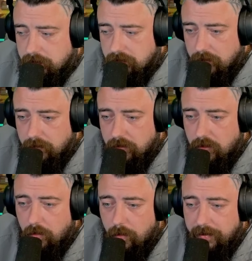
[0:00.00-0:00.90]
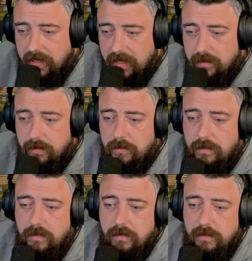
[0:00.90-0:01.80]
So we're going to go up again.
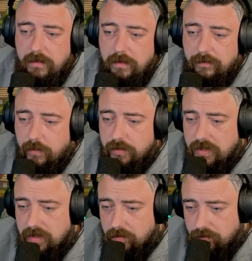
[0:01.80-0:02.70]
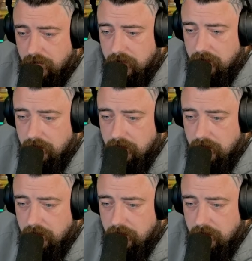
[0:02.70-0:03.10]
1,400.